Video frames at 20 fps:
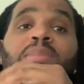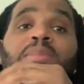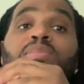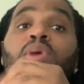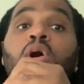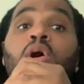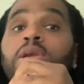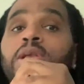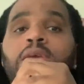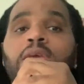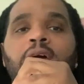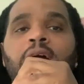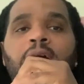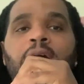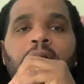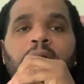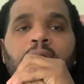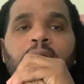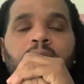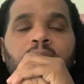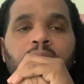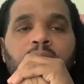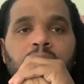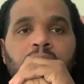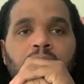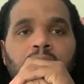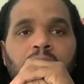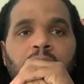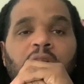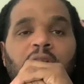used to say, burn car.
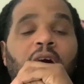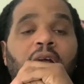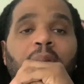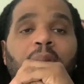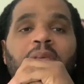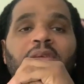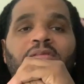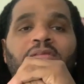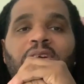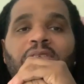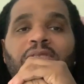Because they